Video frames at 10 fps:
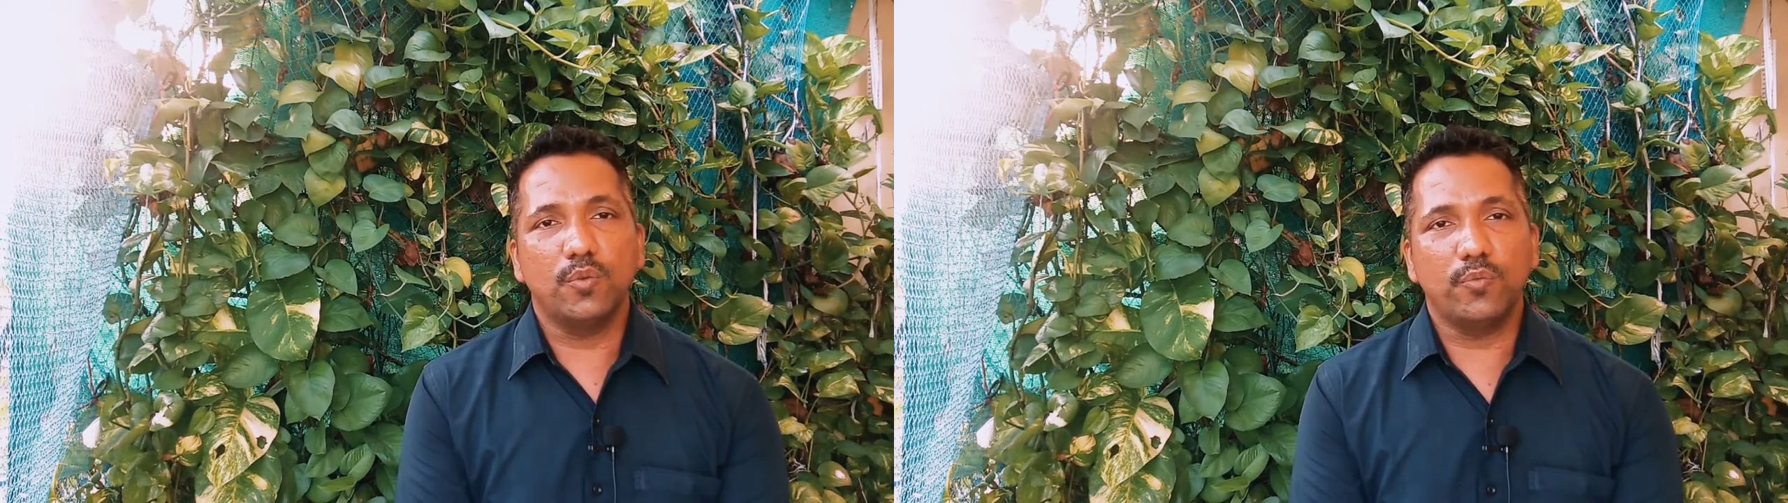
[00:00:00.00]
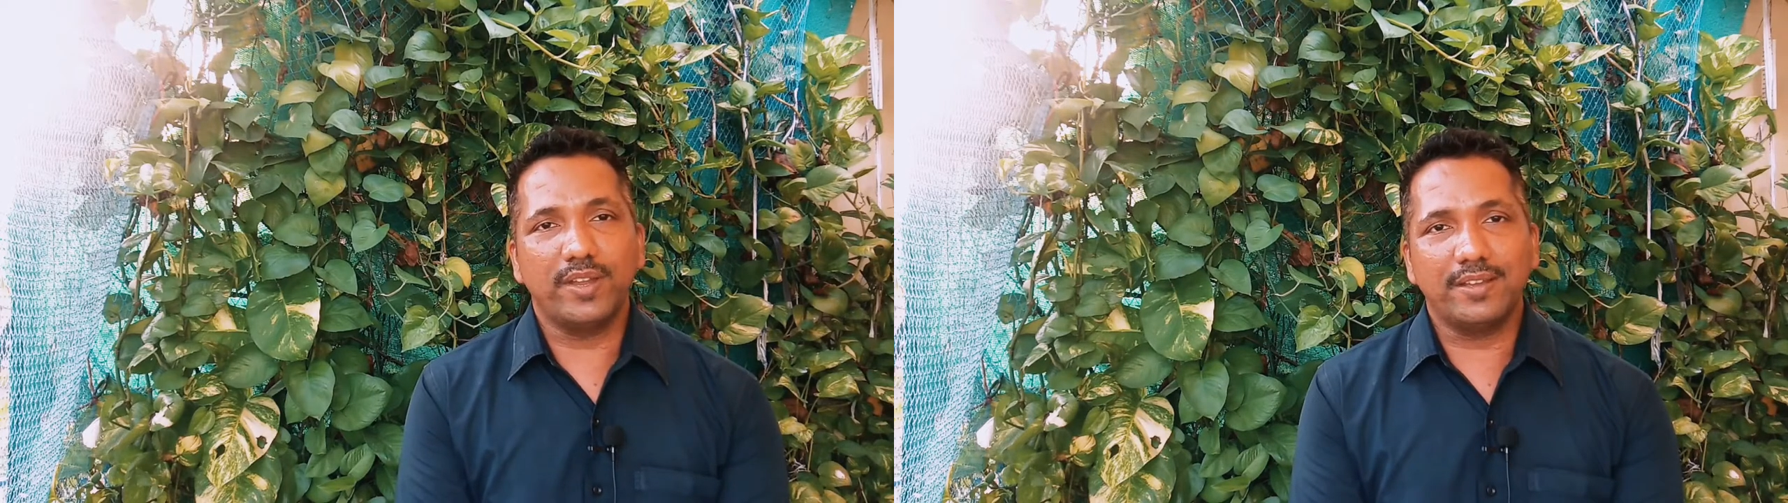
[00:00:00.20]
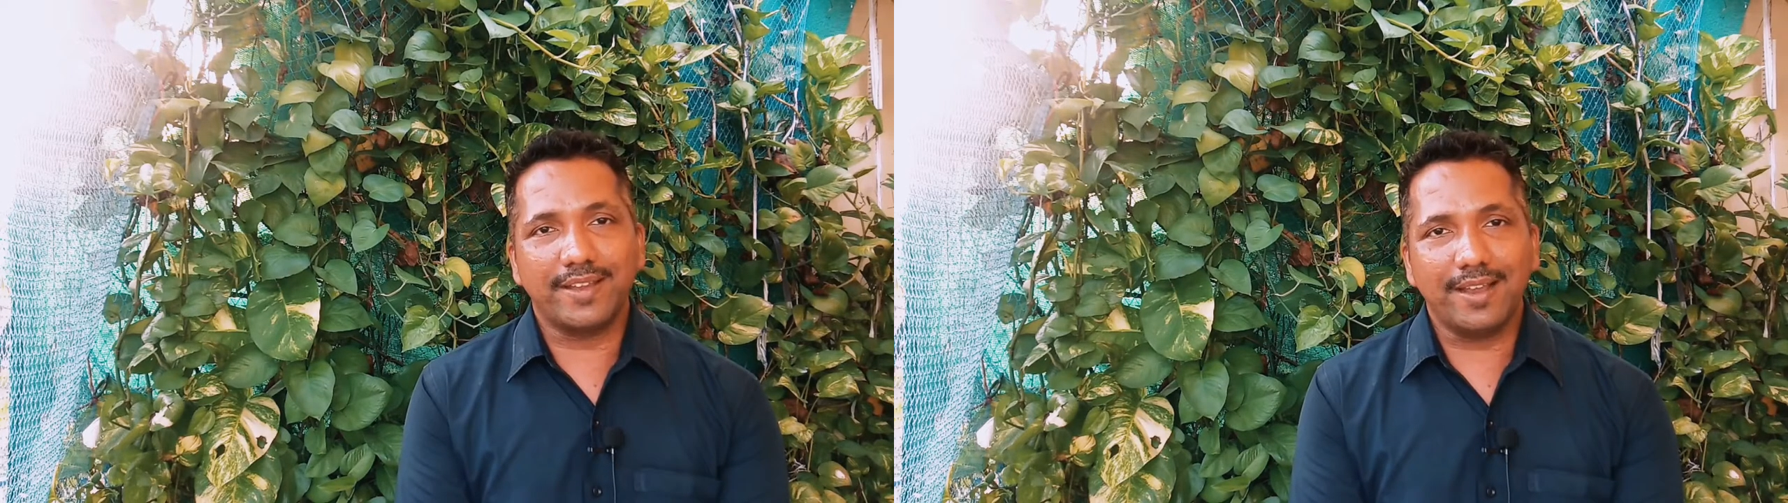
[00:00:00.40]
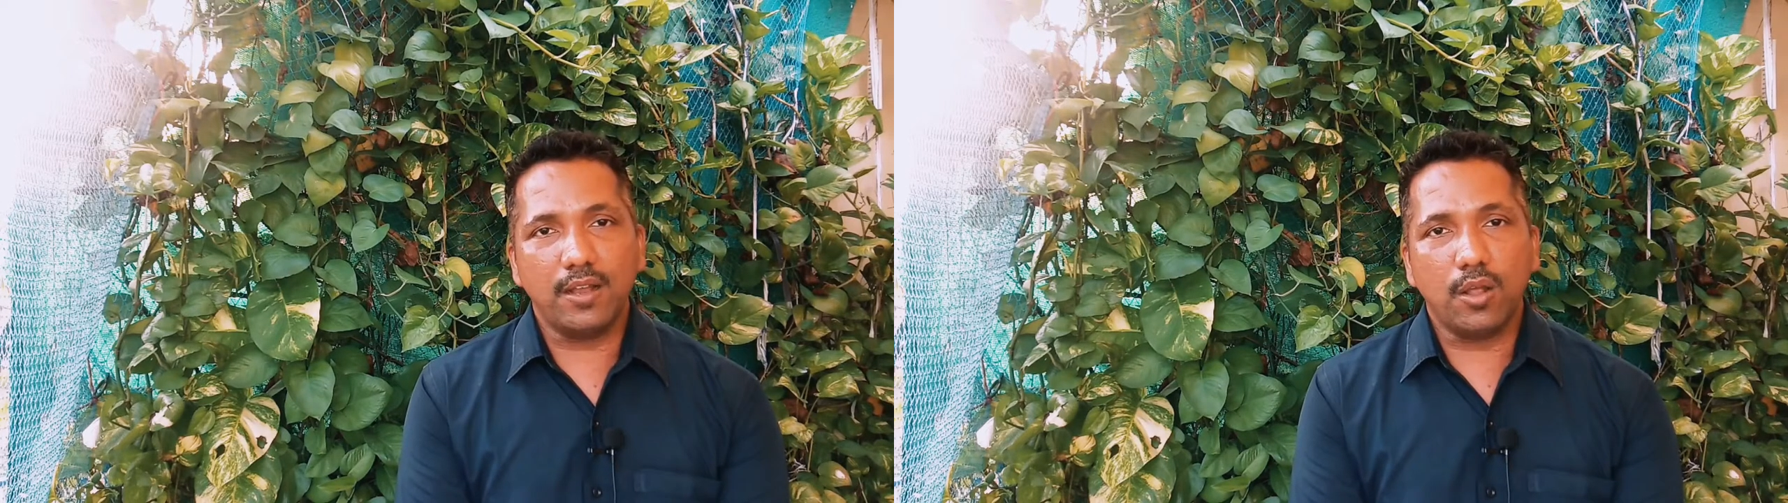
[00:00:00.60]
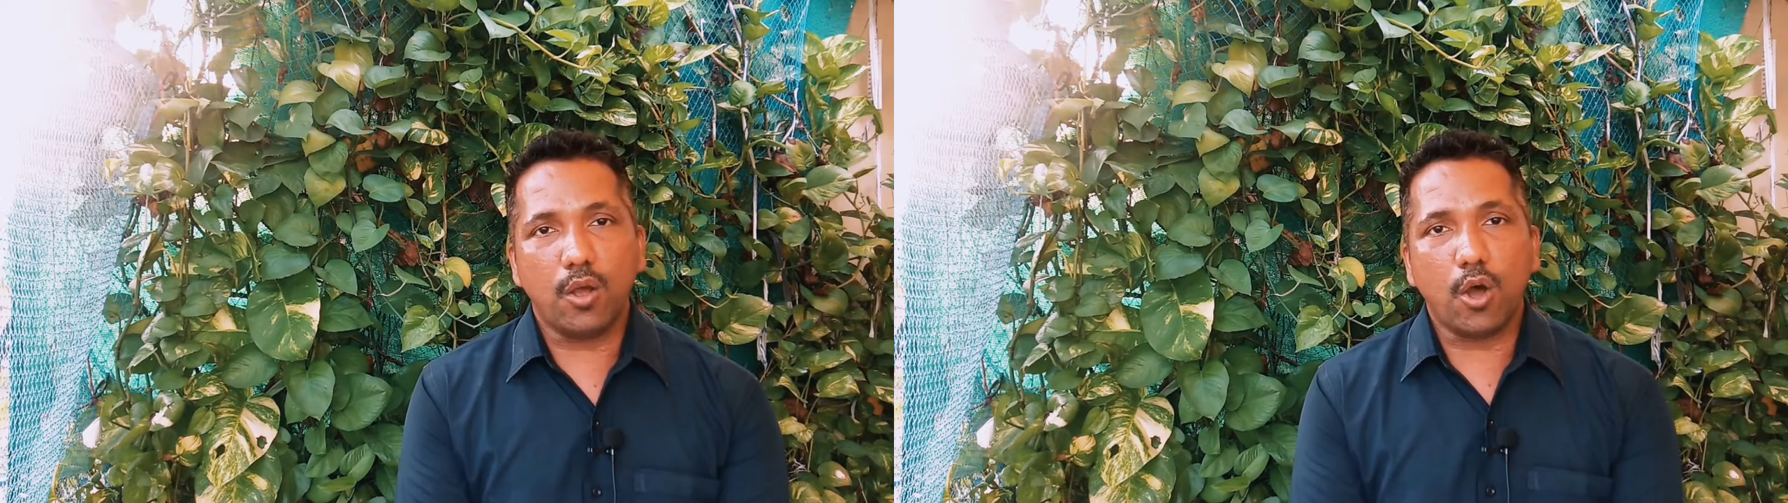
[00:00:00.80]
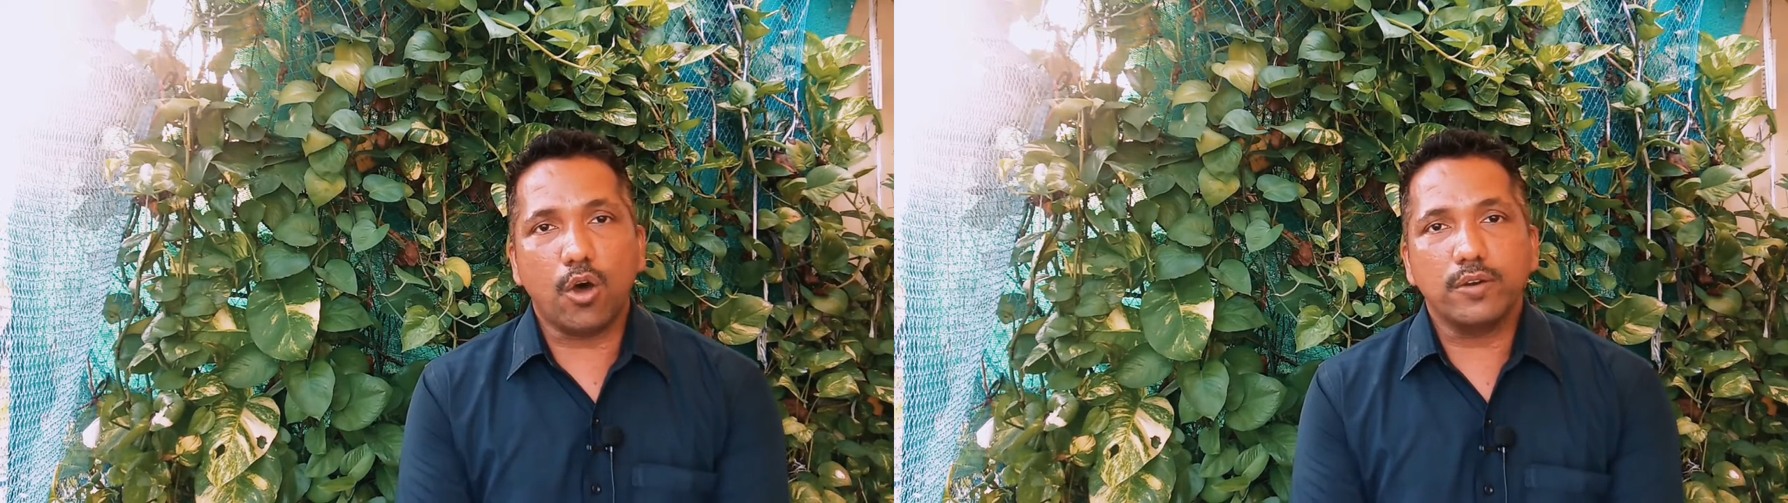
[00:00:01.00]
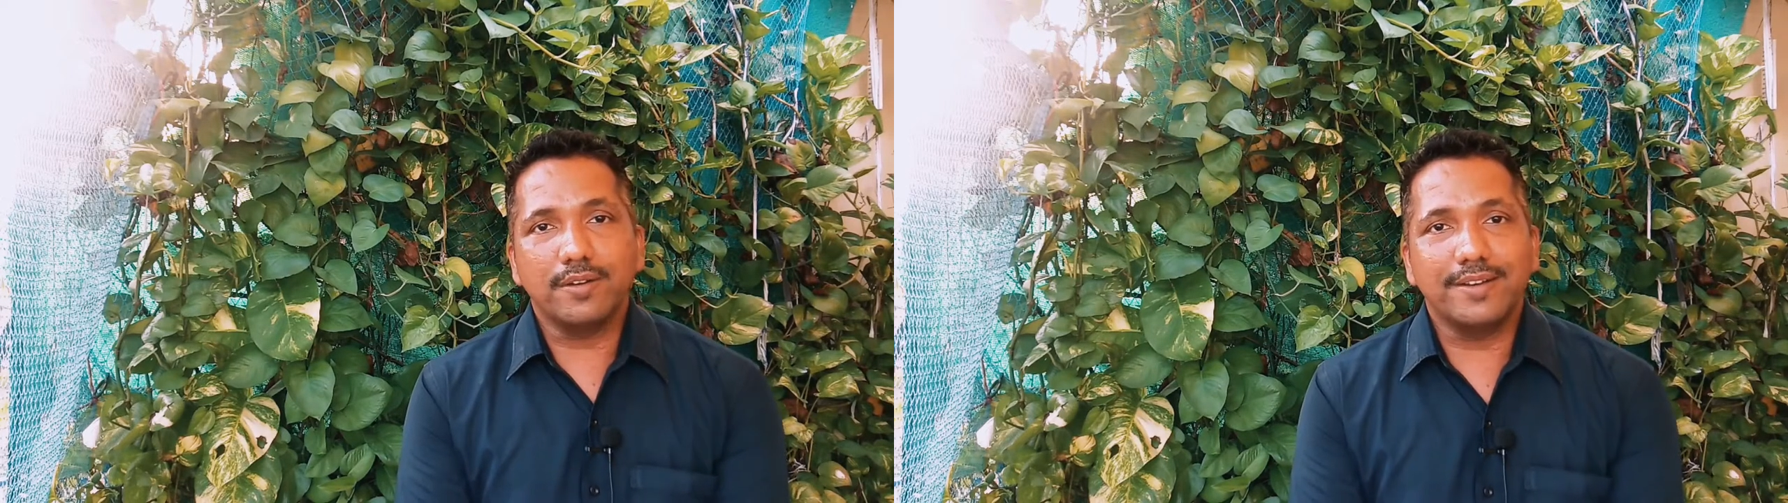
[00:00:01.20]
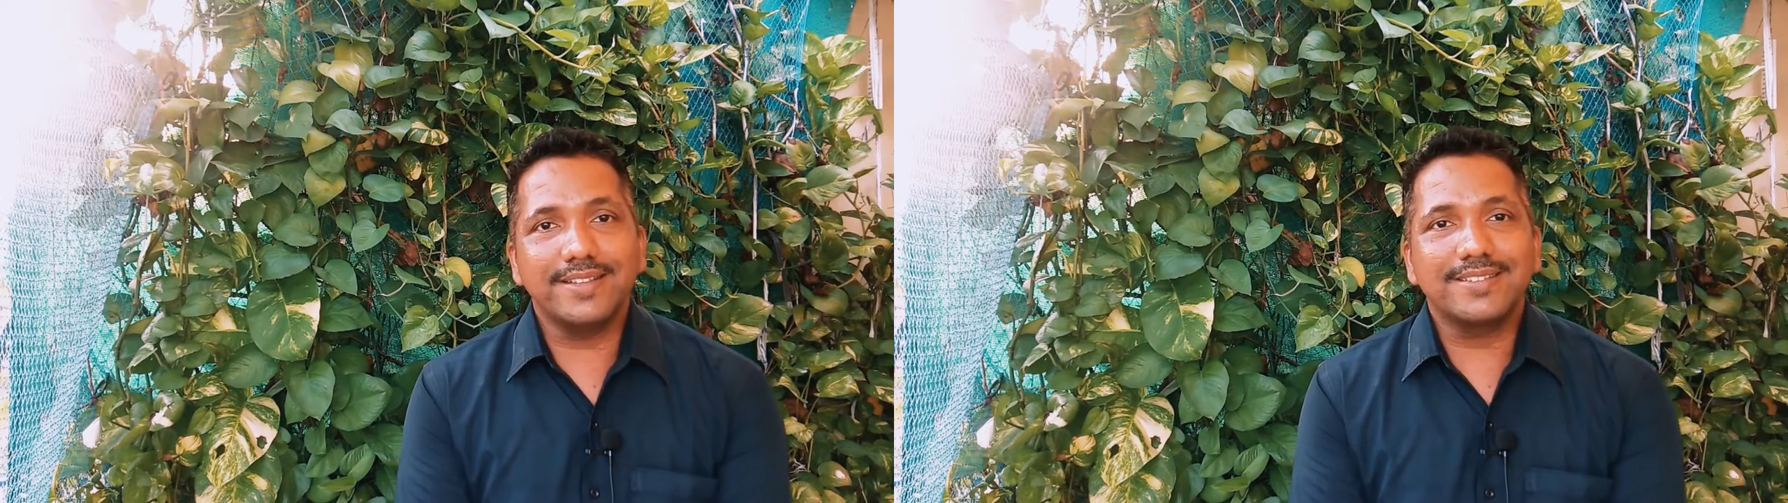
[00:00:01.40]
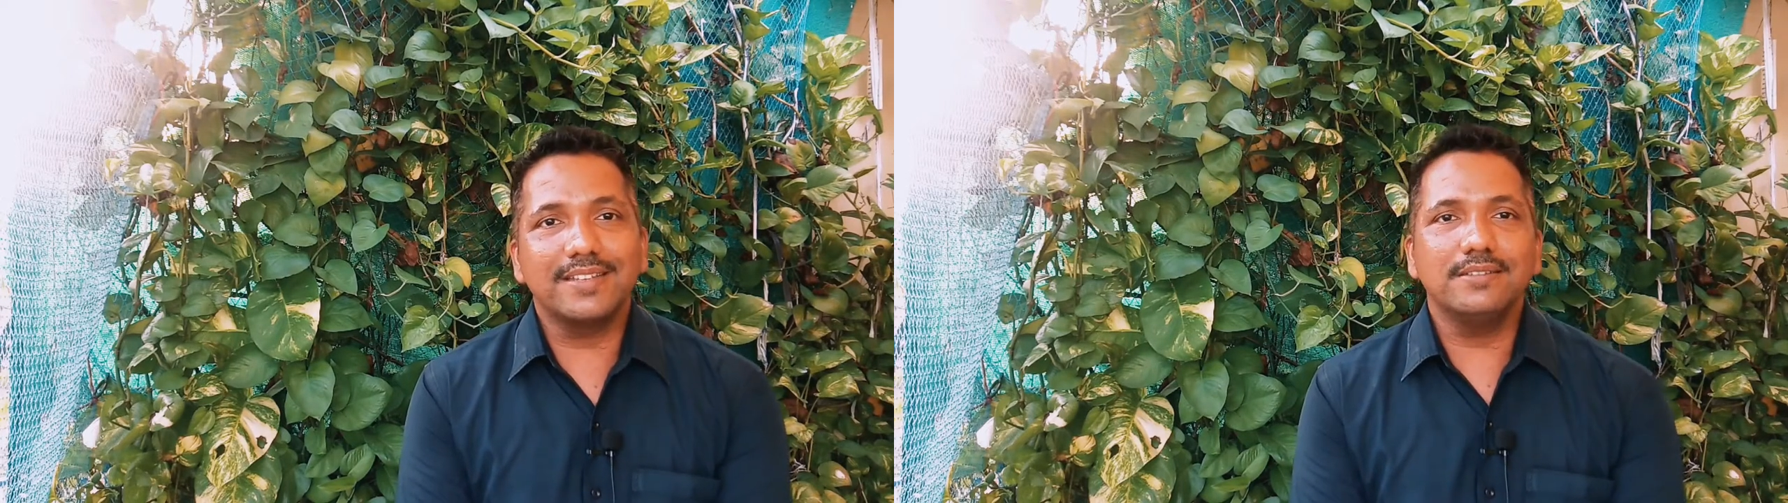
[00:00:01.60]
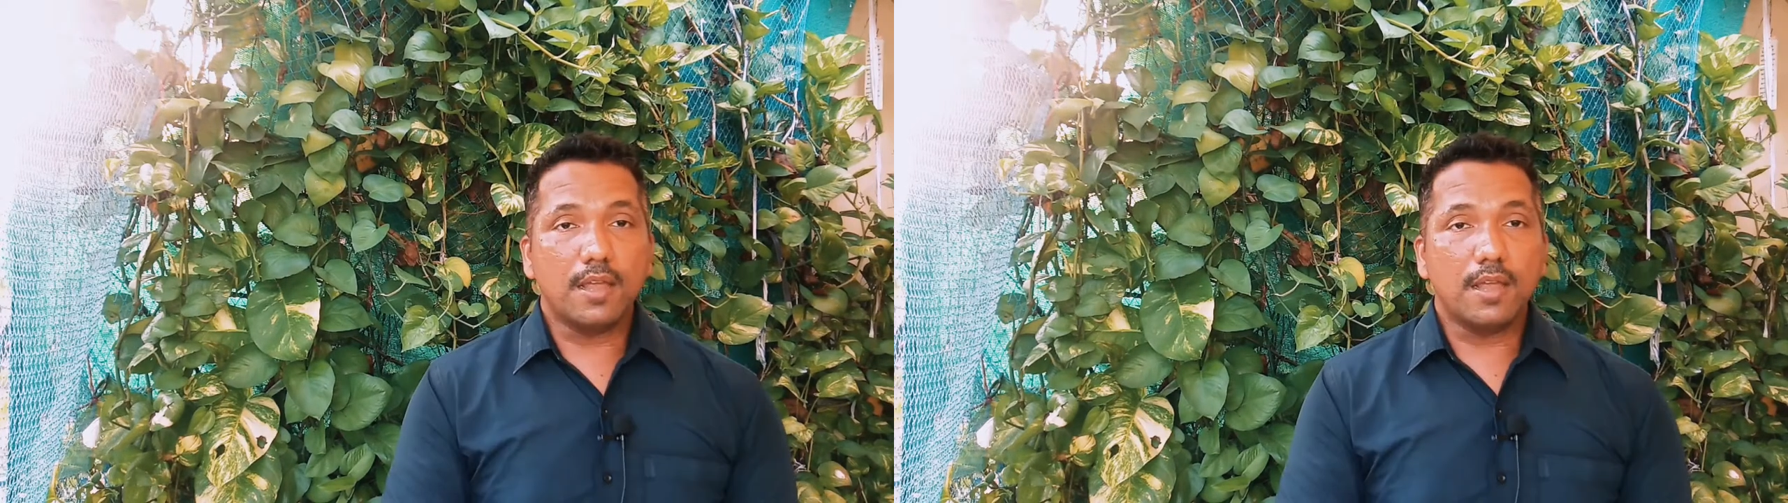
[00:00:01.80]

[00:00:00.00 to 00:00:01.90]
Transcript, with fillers: we tell or listen.